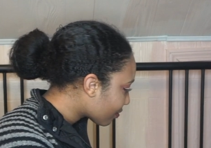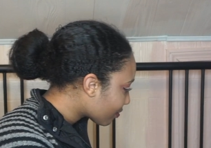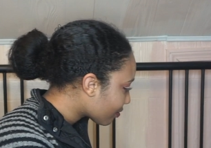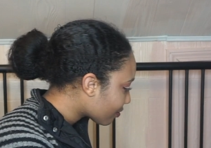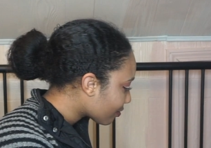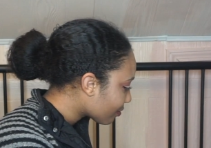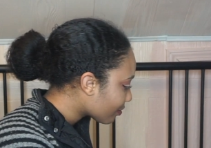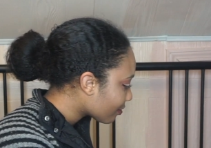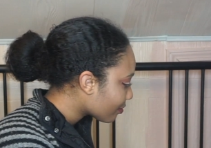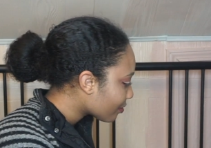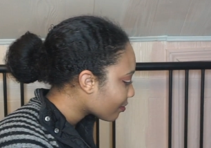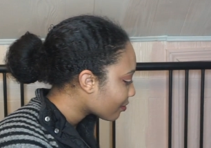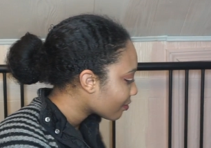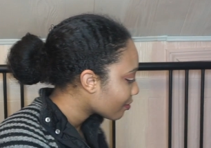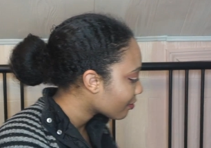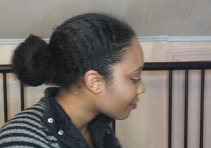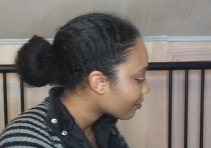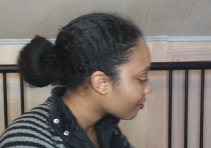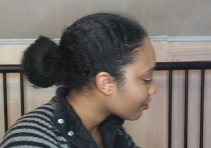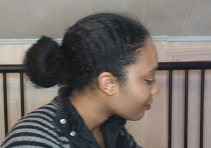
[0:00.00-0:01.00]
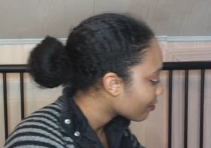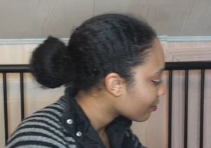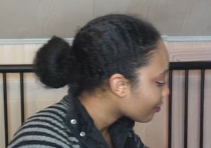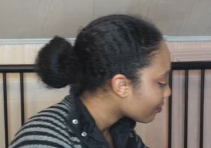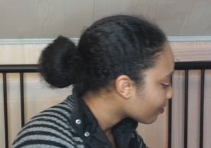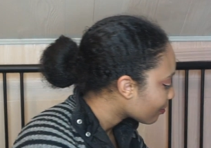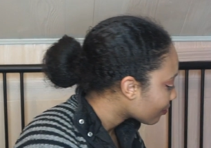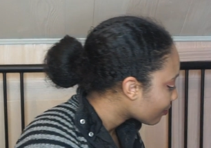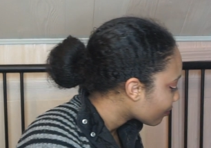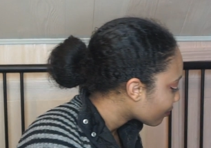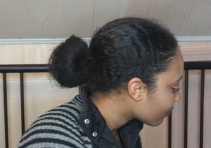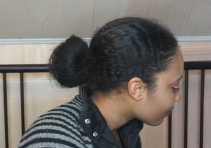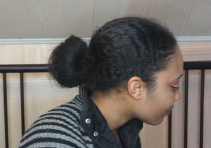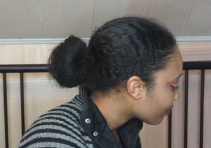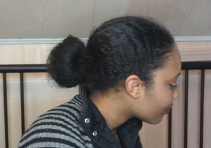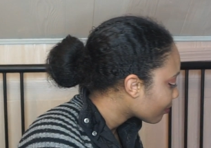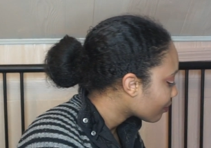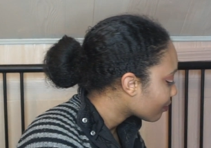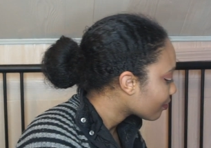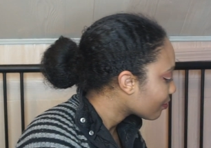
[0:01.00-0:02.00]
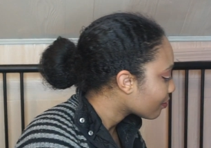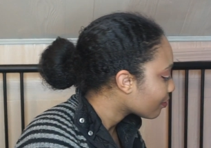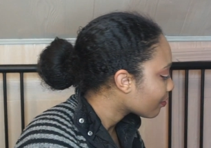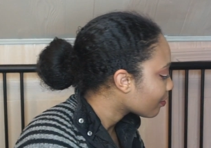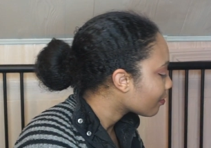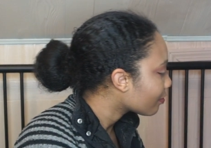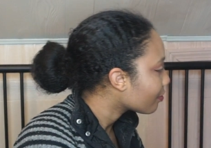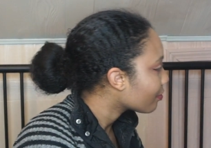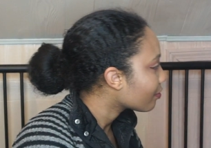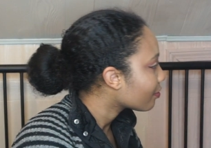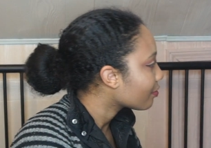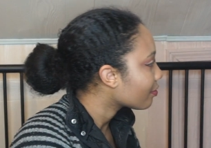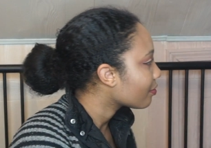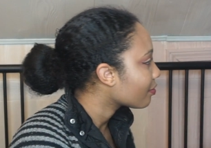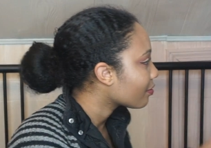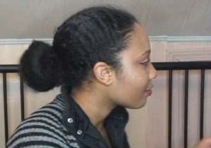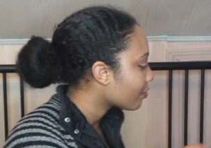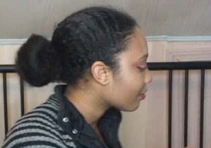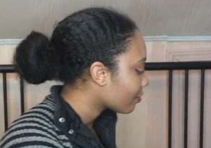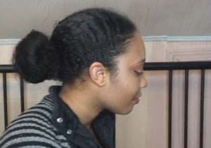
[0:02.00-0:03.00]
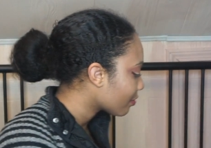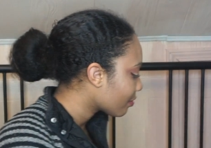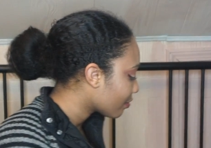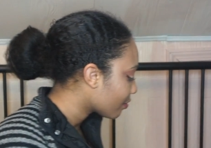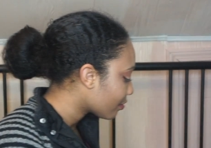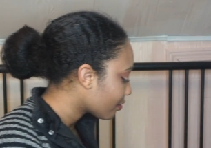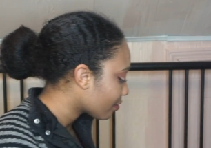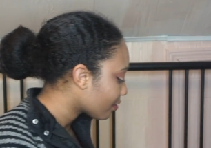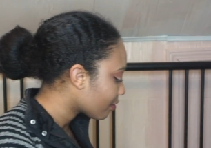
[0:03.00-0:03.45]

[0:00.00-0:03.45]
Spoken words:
Nothing is said.